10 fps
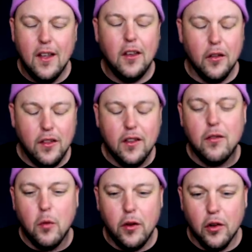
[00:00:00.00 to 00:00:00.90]
this
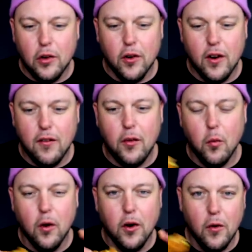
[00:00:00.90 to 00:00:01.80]
is what you'll learn if you
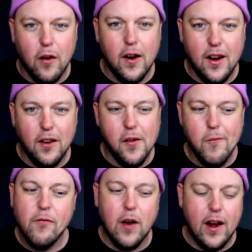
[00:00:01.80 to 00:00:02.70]
work around any
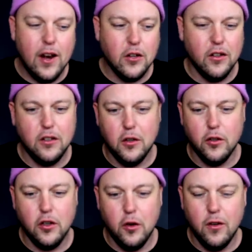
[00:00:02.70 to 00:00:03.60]
financial
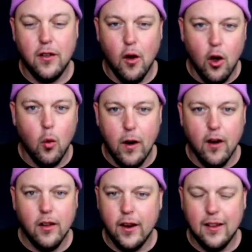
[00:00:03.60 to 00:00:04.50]
institution, dude. They all
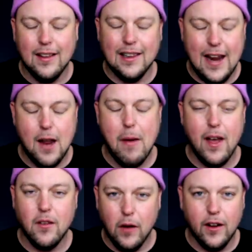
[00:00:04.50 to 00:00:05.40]
wear like lame
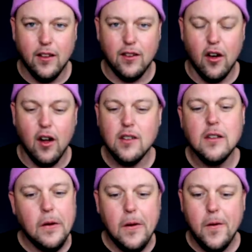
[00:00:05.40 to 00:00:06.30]
ass fucking socks.
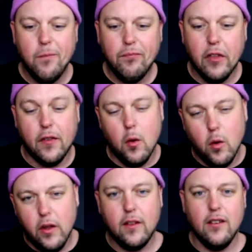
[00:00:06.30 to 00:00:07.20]
Like they
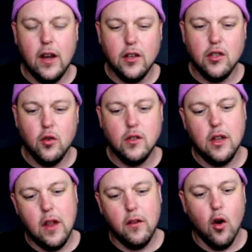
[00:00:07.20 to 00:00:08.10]
wear like these nice suits,
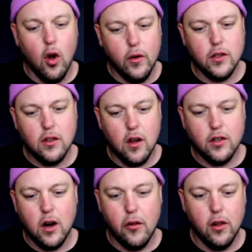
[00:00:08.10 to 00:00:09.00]
and then all their socks
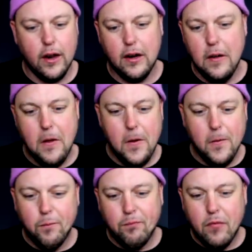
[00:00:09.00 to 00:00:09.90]
are either like
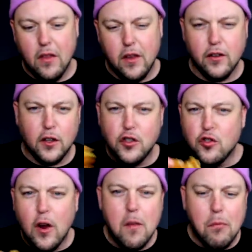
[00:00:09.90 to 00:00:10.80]
these like
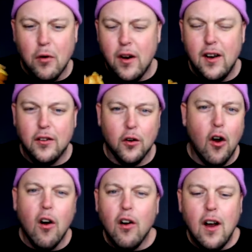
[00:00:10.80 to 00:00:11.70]
stripe print or
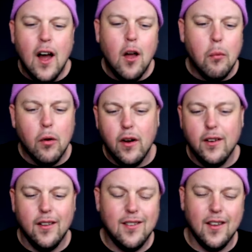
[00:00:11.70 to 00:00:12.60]
Argyle
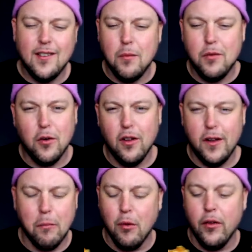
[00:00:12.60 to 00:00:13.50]
print. It's like some sort of
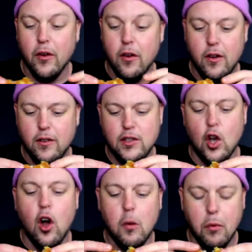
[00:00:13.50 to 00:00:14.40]
like brotherhood,
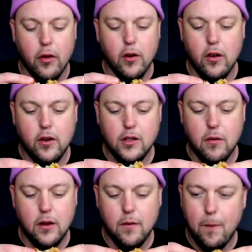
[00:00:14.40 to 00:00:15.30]
sock brotherhood or
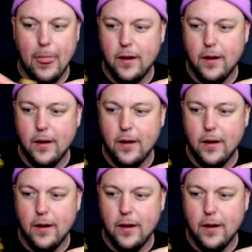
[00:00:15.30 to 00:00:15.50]
something.